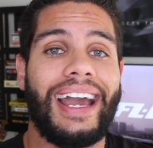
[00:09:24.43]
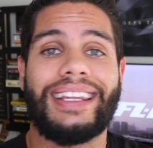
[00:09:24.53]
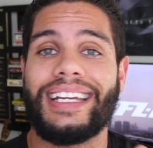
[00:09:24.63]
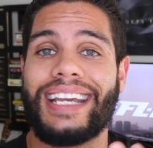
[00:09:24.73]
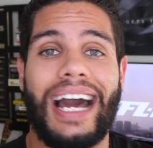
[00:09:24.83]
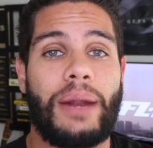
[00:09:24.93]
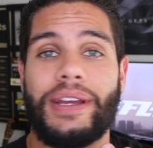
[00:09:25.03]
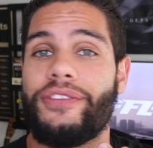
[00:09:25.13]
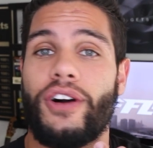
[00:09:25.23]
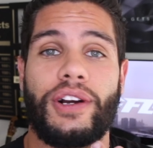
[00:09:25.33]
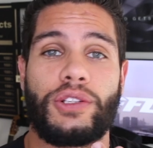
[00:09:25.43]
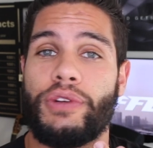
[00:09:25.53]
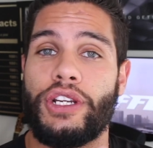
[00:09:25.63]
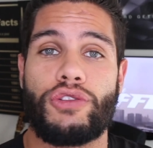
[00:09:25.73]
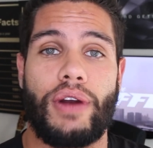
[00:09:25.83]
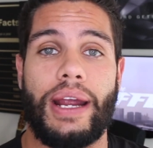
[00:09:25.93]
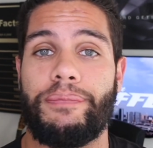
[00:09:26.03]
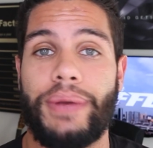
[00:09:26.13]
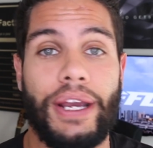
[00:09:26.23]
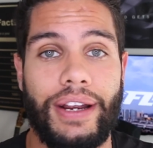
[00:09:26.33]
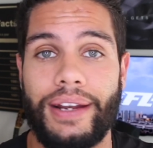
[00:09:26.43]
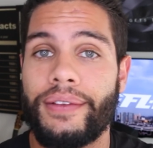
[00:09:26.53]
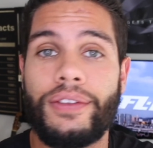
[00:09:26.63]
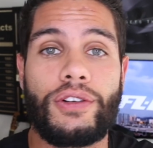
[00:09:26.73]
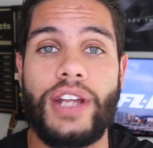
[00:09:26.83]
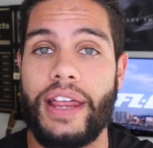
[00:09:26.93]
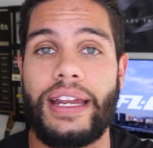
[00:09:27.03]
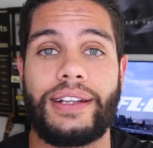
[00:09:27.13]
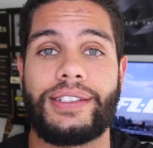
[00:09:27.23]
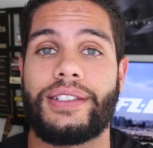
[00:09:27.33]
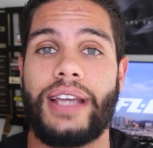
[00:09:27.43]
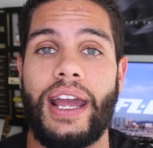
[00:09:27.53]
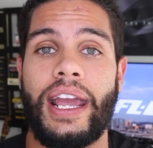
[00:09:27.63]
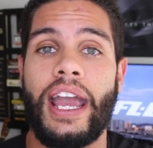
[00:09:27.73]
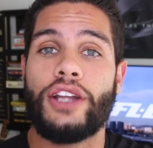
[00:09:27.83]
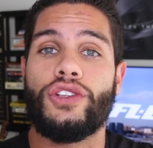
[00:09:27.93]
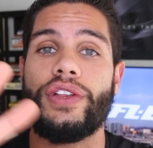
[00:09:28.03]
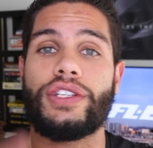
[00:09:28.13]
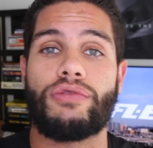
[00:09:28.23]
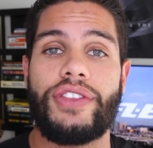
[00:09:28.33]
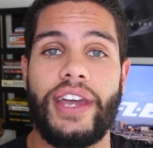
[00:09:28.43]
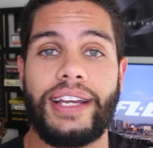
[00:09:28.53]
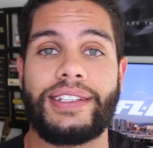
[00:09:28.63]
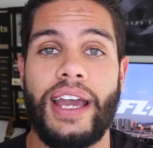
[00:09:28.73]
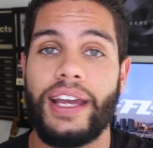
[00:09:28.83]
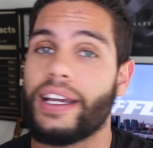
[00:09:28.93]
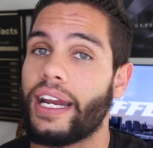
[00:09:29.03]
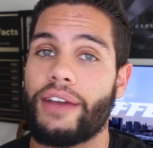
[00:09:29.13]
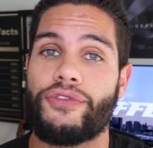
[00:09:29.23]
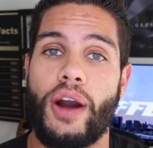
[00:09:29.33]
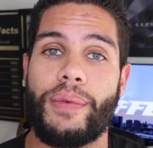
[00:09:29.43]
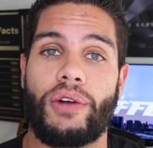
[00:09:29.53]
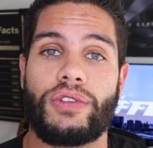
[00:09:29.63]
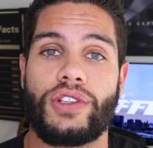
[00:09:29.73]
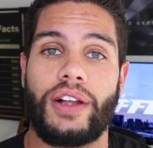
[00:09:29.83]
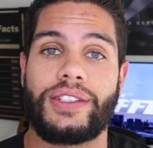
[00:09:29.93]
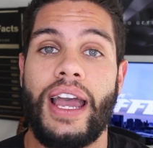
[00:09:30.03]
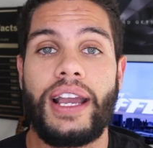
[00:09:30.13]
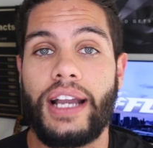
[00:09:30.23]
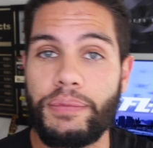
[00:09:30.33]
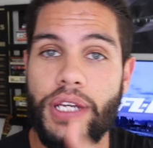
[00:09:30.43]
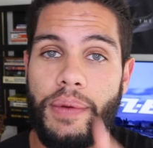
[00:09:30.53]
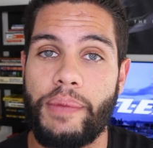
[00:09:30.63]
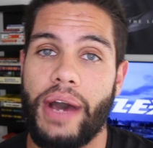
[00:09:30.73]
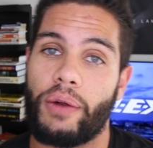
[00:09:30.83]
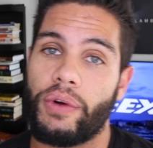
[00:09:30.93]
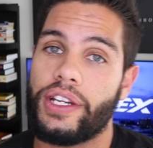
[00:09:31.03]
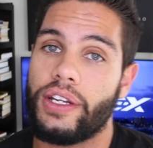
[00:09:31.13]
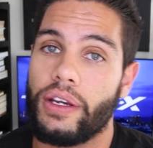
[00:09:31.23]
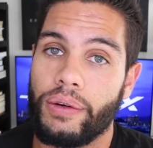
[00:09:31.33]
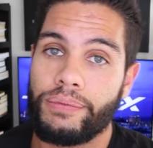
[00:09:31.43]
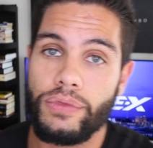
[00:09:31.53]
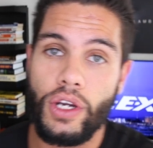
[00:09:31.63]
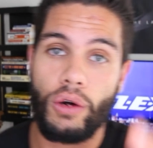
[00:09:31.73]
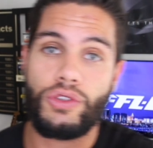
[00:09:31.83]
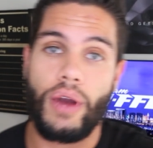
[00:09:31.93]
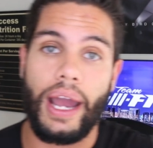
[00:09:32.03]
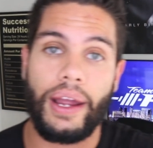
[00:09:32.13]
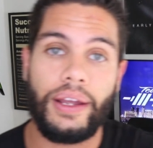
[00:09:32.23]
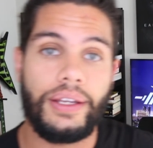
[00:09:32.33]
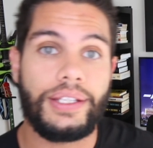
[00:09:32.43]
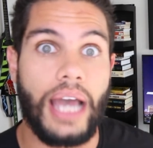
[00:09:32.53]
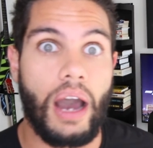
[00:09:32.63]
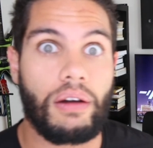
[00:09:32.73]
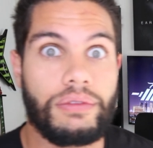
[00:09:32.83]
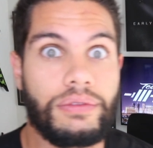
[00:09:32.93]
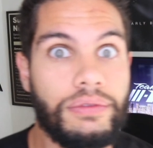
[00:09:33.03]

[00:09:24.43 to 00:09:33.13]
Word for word: And then you gotta be focused when you train, period. There's nothing else to say. Do these three things, you're gonna get far better results. Come tell me about it when you do. Coach Rye is out.